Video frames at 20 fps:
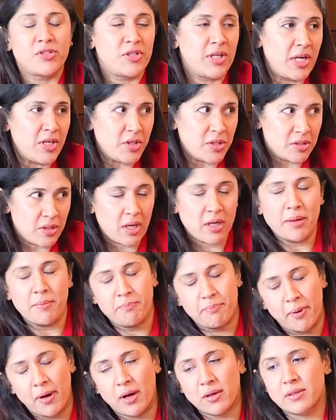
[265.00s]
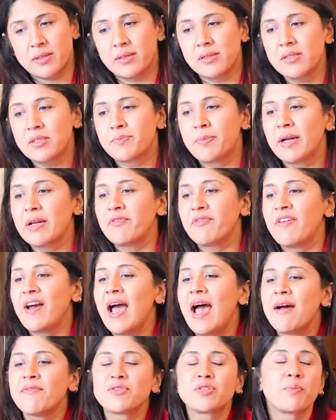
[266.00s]
changes are important, but if I
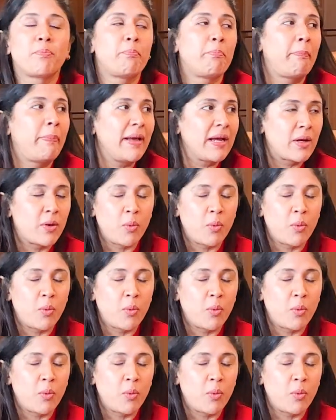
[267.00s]
have to pick